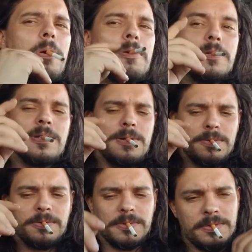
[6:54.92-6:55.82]
So,
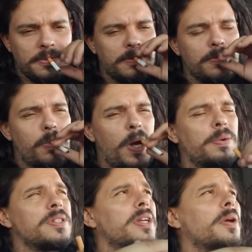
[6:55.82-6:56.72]
where
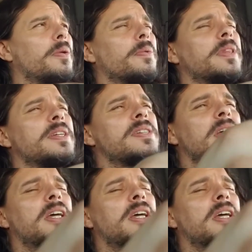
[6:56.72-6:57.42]
was I going with this?